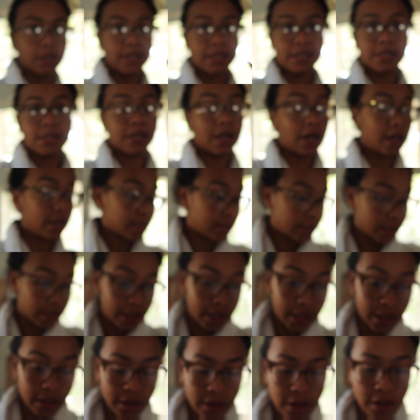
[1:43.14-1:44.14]

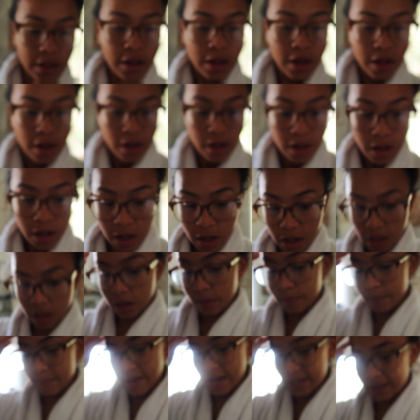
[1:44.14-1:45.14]
disgusting
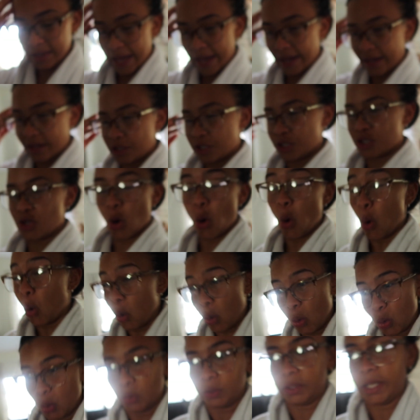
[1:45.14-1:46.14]
and like just
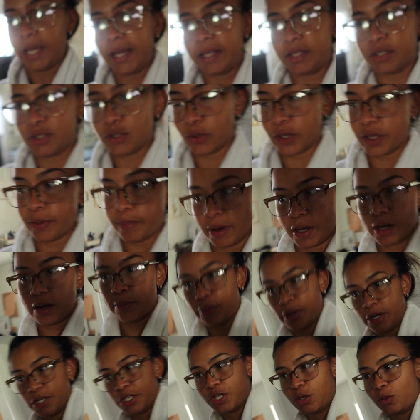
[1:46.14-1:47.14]
old. And so he bought
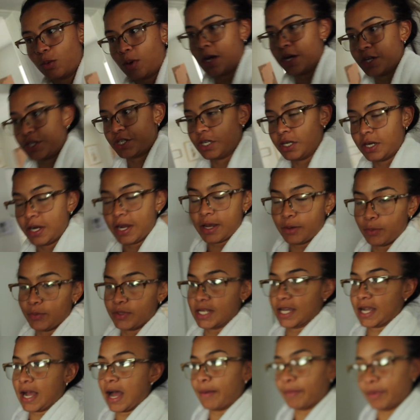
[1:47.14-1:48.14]
a pressure washer and
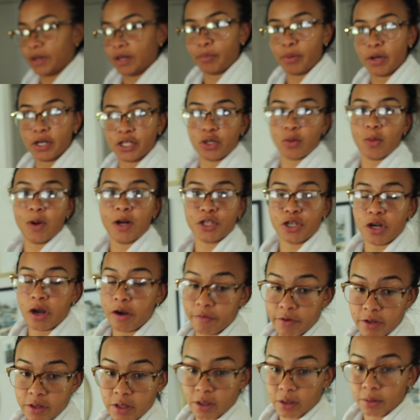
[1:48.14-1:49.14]
was like, I'm gonna pressure wash
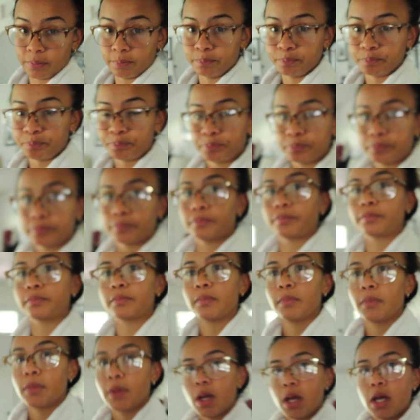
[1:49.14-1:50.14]
everything.
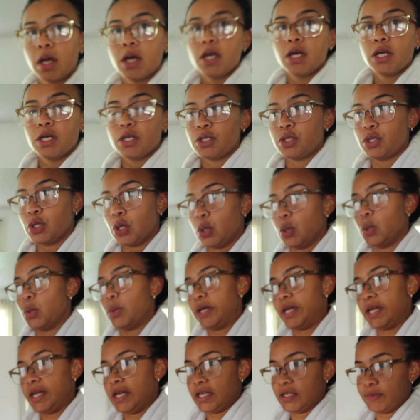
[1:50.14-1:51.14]

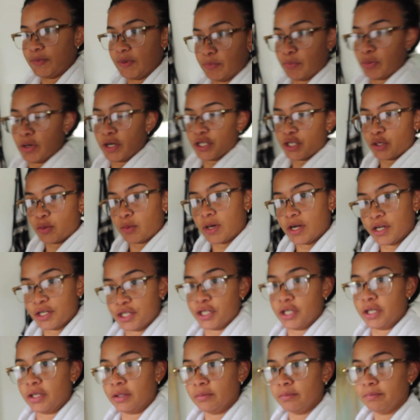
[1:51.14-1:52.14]
So he has been pressure
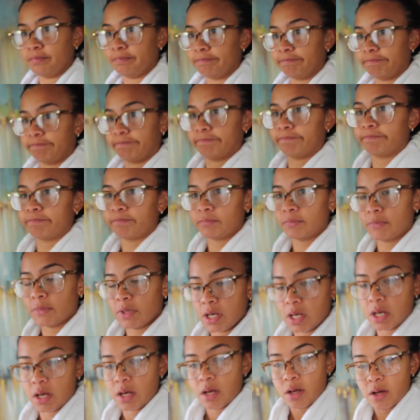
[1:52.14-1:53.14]
washing
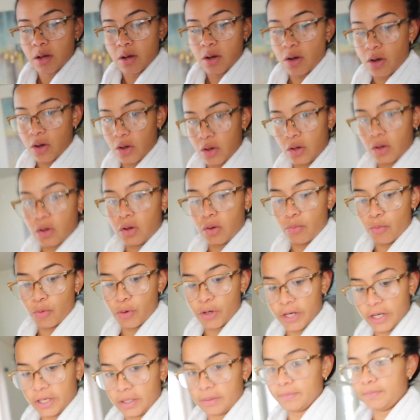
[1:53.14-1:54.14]
all
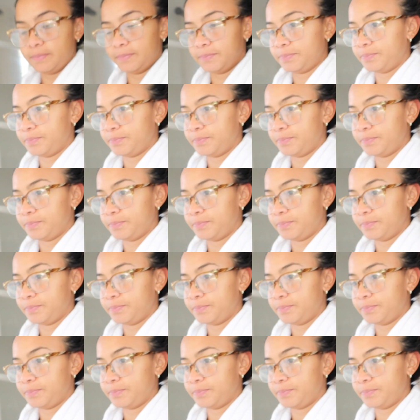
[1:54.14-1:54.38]
morning.